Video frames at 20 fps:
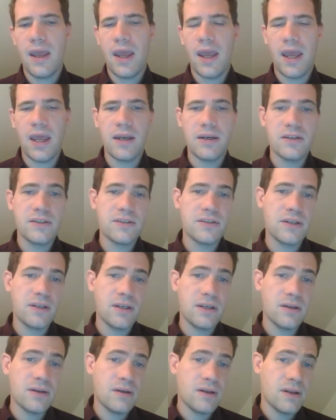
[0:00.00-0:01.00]
And
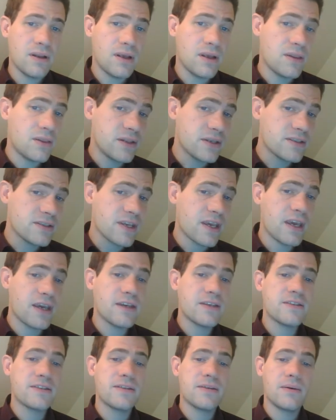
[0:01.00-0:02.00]
in this
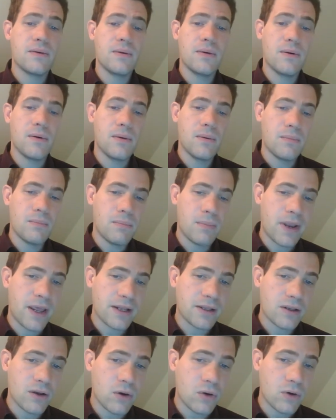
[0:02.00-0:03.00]
case,
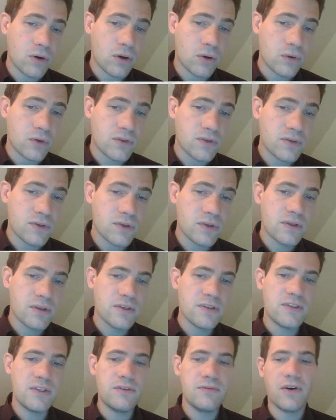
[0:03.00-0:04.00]
black now goes
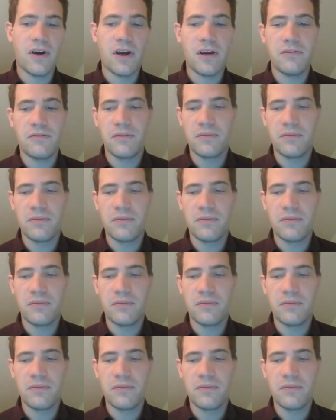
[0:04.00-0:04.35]
c5.